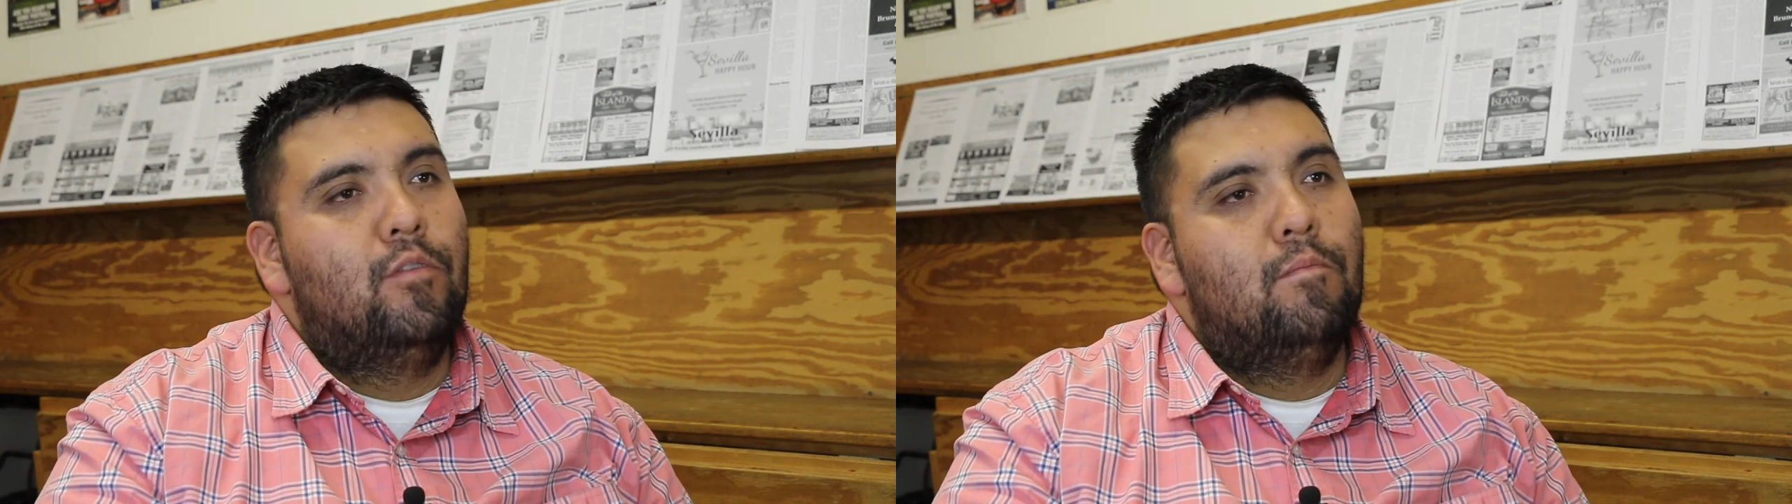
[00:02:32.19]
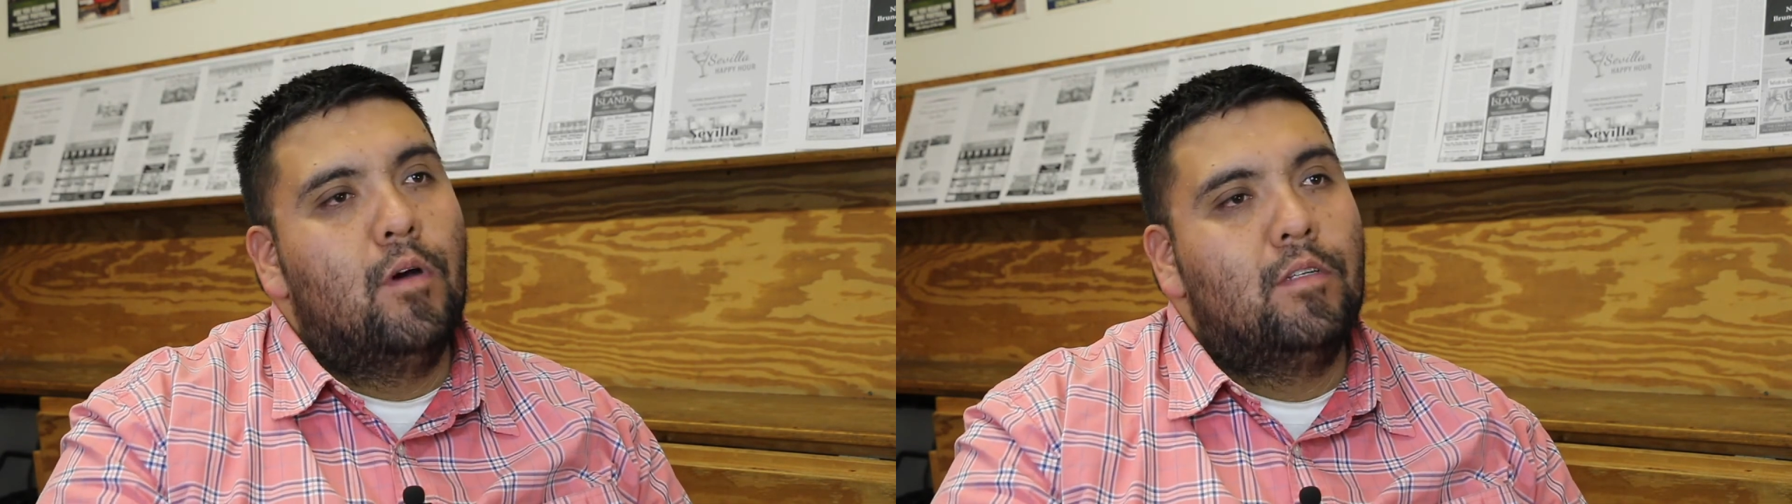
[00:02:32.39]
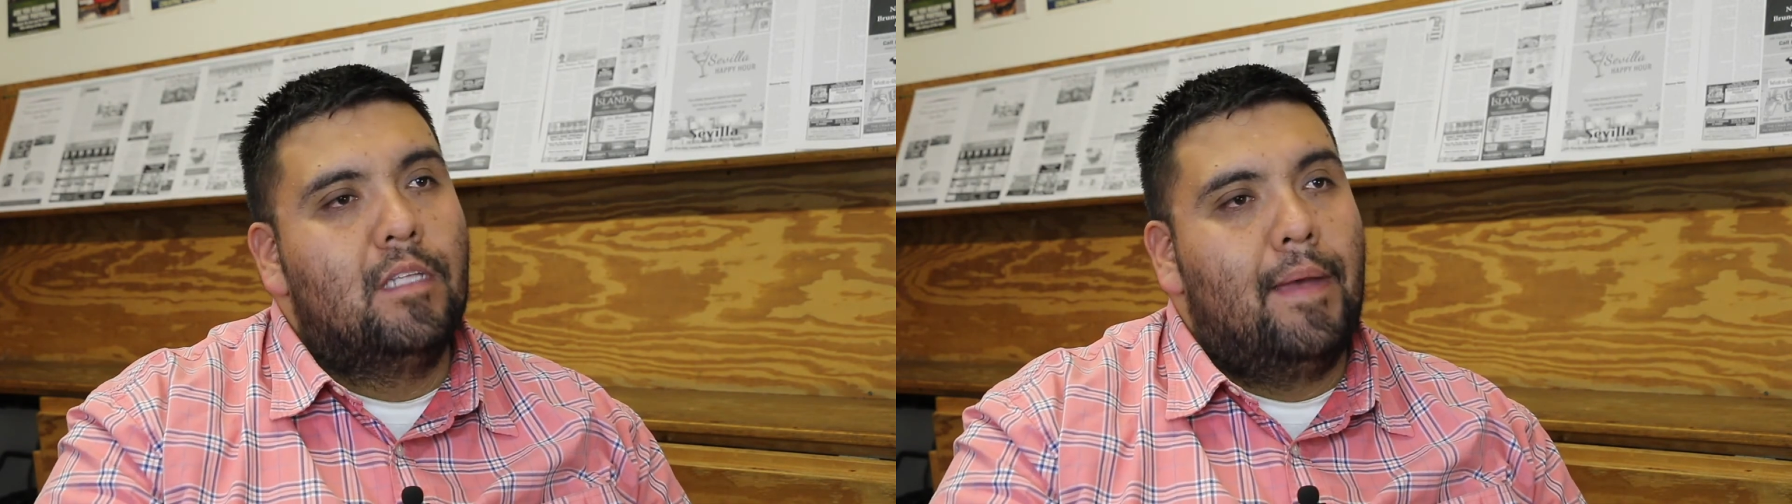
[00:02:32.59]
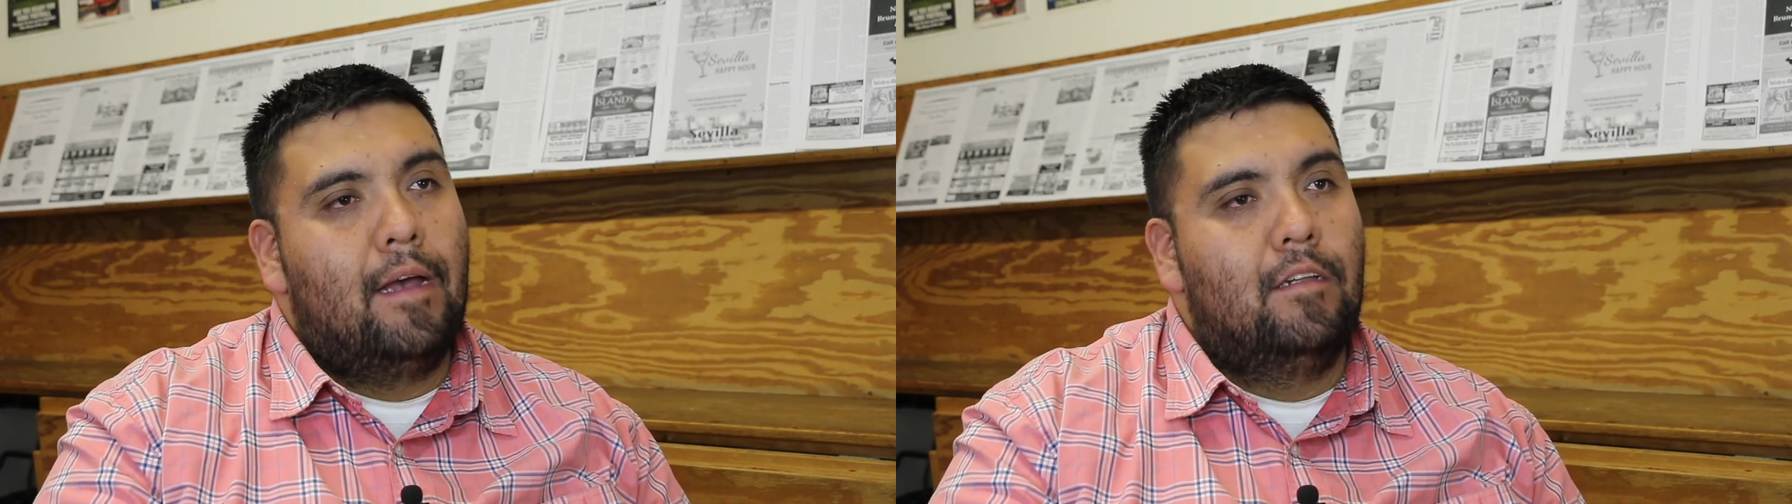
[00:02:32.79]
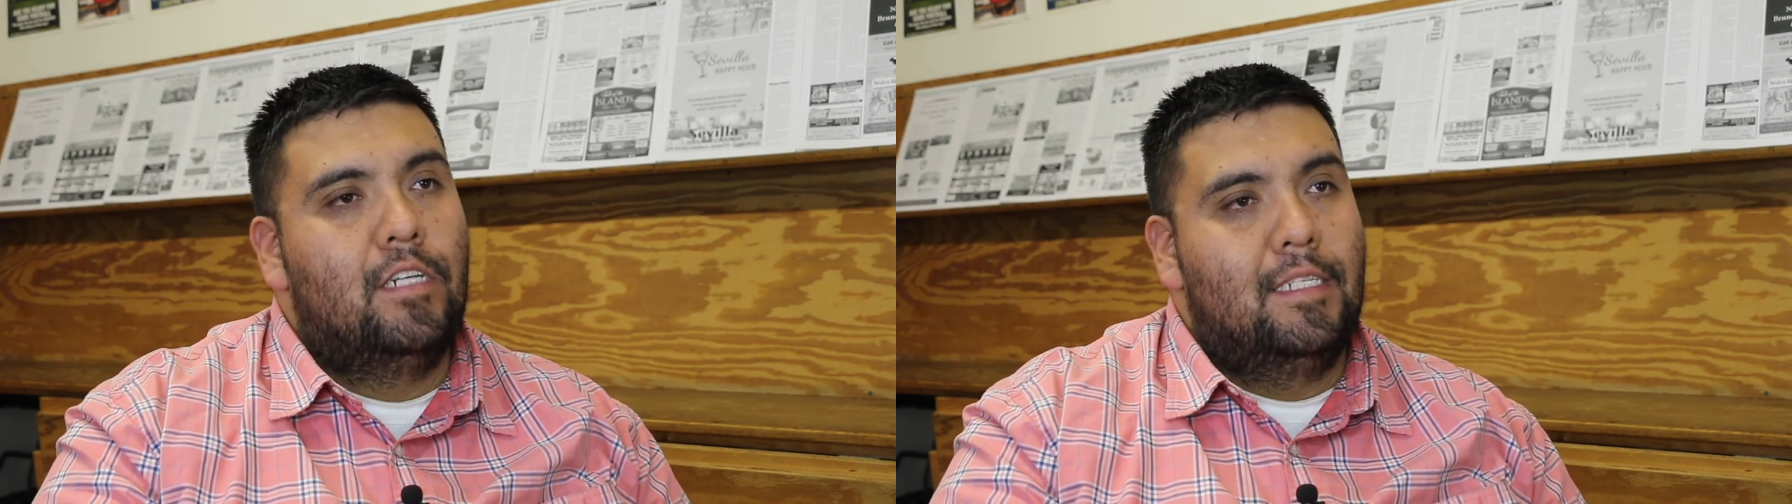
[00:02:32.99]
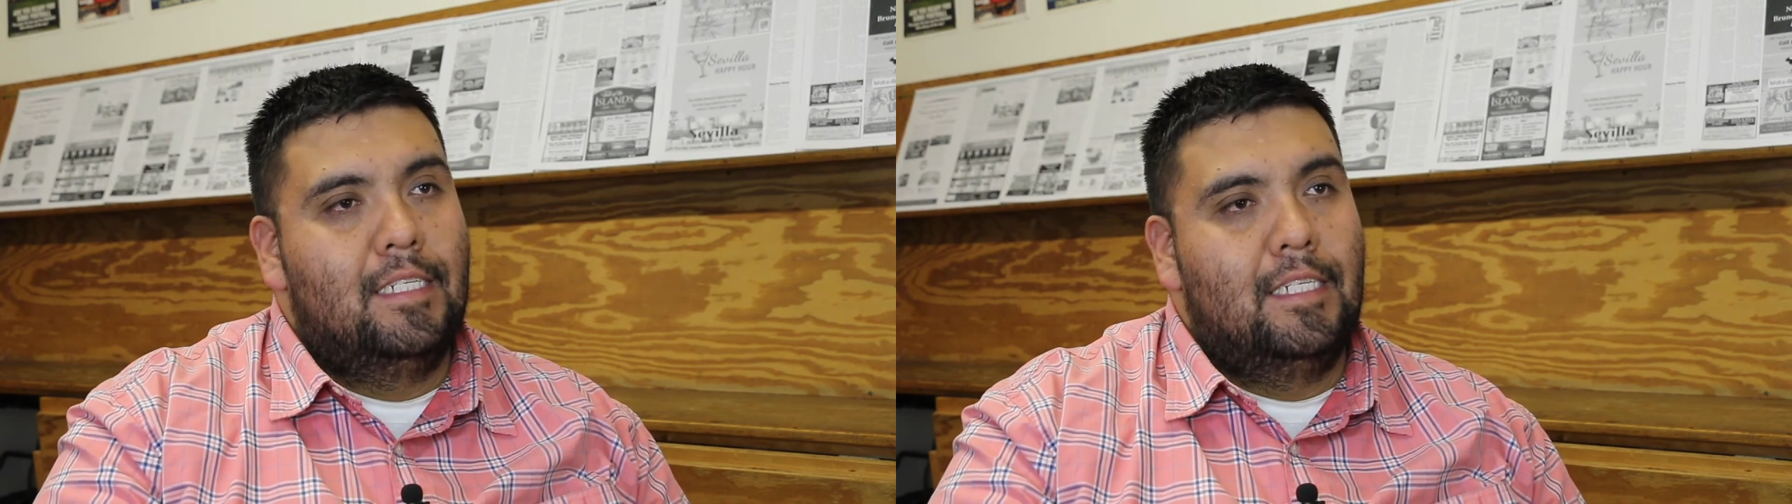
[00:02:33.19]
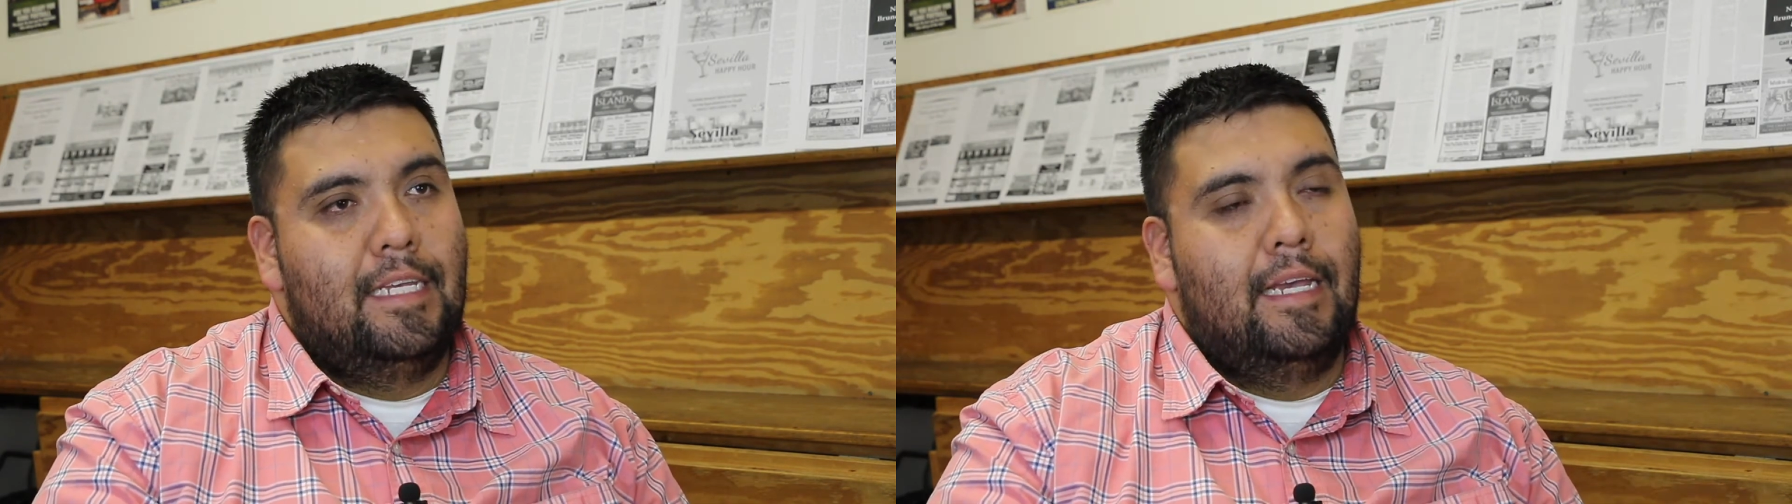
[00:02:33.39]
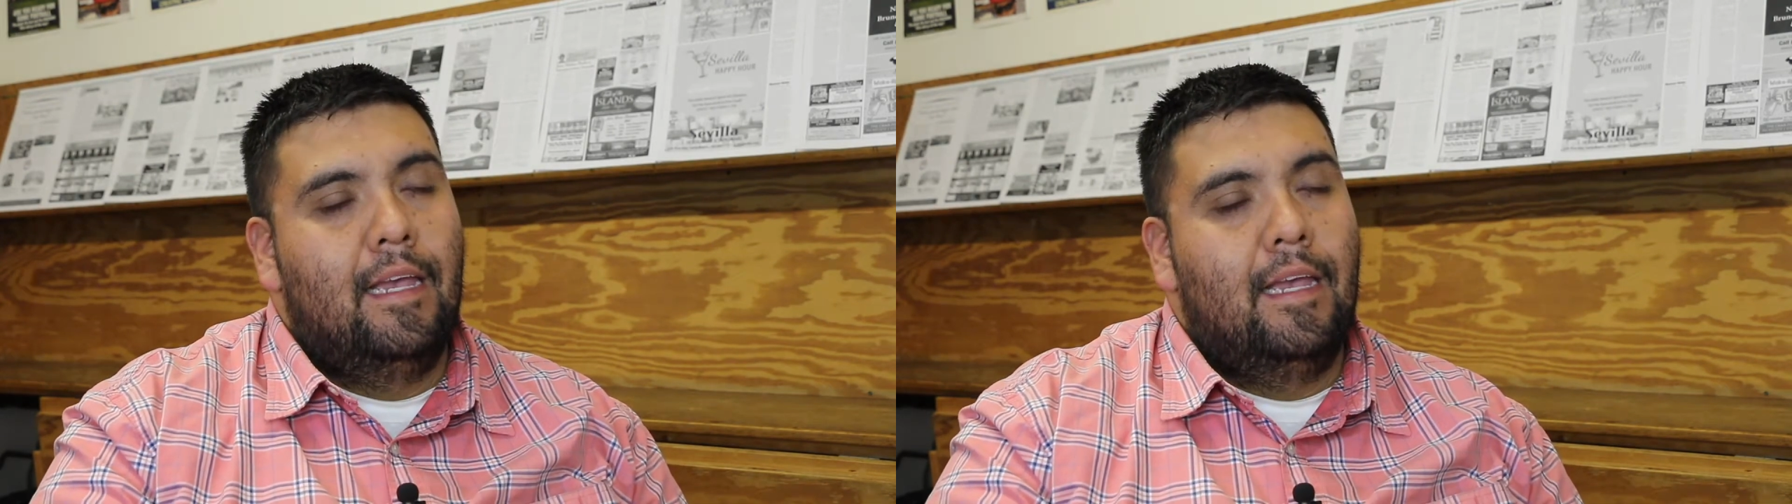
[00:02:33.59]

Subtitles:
to most about Justice League